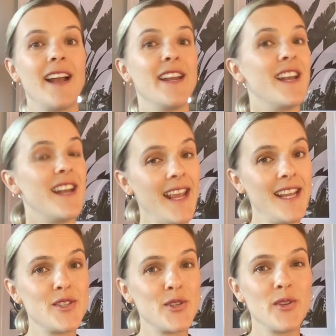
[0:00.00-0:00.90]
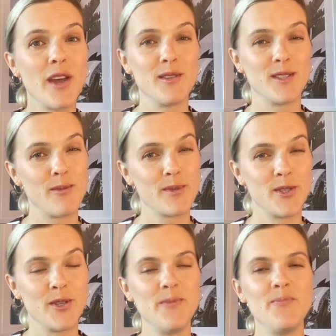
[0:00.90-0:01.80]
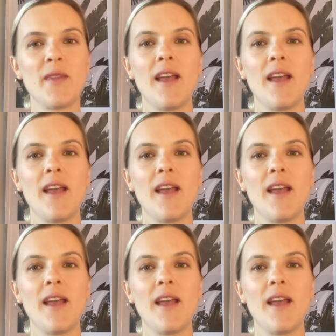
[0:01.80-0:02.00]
I didn't need to. That was optional.